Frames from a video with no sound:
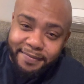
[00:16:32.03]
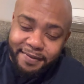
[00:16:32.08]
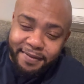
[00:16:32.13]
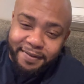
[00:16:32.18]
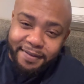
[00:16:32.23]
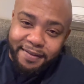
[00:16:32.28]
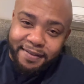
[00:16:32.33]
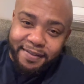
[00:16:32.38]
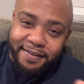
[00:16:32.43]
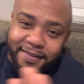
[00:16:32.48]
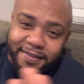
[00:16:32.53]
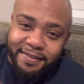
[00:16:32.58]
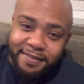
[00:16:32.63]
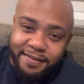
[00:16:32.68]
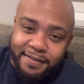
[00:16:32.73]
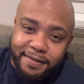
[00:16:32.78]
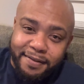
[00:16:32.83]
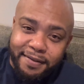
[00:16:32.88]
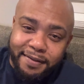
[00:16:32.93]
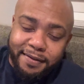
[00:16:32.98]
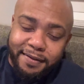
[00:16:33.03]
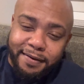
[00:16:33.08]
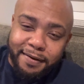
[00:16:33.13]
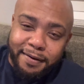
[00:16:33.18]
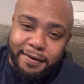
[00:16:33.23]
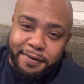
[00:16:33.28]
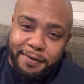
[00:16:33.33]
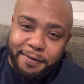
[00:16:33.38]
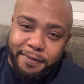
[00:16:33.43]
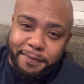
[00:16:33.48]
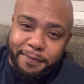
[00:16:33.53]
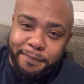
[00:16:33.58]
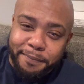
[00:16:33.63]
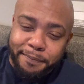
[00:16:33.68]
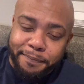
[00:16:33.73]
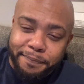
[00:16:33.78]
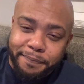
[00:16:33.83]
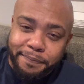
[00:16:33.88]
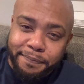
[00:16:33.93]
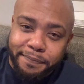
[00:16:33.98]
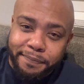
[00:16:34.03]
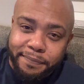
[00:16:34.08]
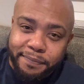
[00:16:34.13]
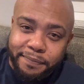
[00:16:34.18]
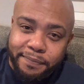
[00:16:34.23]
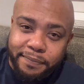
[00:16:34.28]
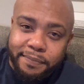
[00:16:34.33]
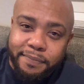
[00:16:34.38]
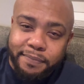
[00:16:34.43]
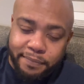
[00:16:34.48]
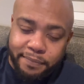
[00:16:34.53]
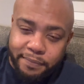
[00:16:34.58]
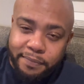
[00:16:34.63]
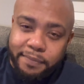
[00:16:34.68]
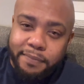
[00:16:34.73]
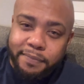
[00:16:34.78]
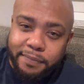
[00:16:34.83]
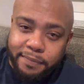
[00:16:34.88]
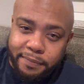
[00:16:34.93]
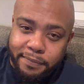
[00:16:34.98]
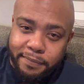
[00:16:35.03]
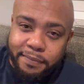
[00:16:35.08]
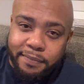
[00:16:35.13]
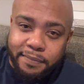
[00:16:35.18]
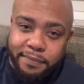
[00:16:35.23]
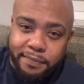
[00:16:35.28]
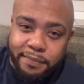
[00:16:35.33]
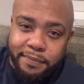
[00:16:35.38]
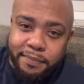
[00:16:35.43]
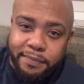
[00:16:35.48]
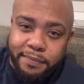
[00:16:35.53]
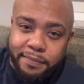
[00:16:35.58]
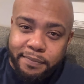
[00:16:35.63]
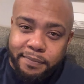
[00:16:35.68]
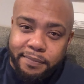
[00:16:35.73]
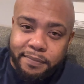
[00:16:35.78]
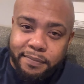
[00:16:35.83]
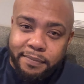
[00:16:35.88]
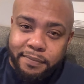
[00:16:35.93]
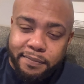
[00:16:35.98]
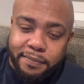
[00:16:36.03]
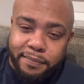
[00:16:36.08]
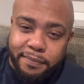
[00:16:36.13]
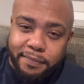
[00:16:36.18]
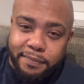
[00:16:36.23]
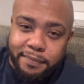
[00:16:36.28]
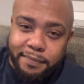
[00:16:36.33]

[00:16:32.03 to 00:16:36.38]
(not speaking)